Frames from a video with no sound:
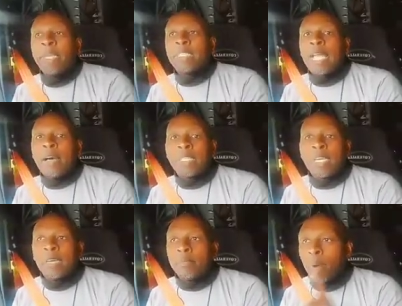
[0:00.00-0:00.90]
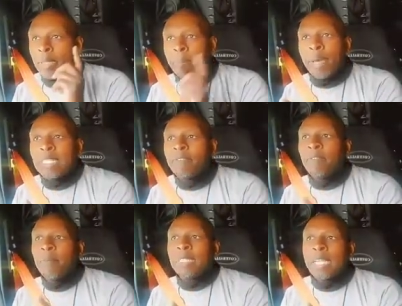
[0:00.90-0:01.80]
People will see it.
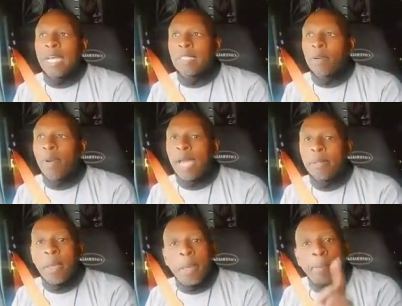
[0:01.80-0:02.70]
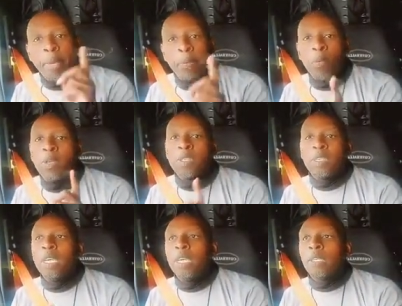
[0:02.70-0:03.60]
People won't comment, won't tell
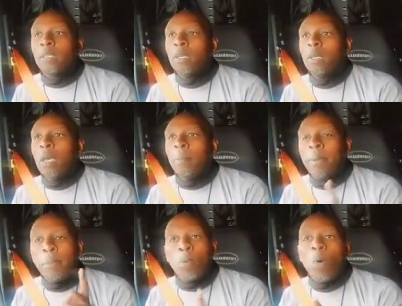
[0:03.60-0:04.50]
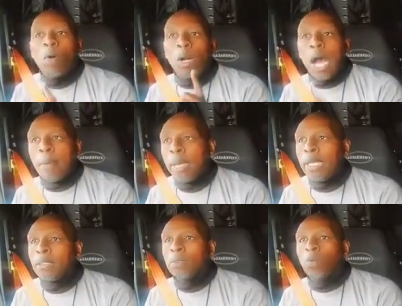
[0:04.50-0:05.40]
you it's good, won't tell you it's nothing
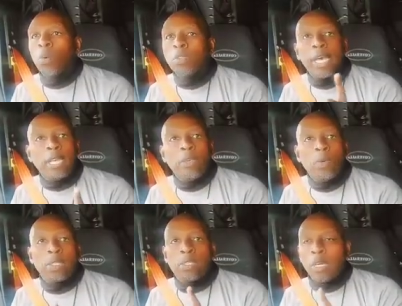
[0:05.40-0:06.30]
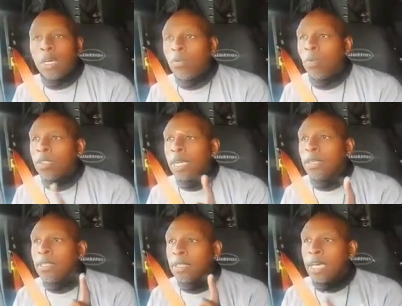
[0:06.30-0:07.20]
until it's something that's going to
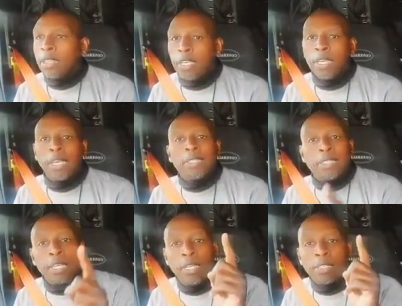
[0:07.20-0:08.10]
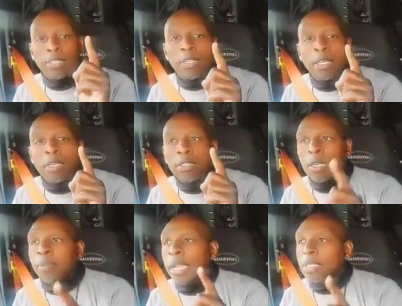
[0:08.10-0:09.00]
happen to them. If that makes
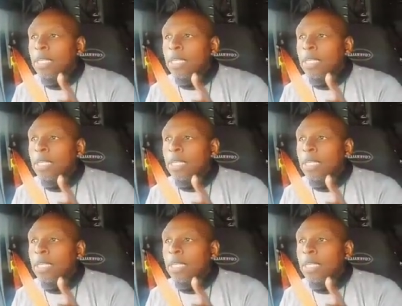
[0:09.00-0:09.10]
sense.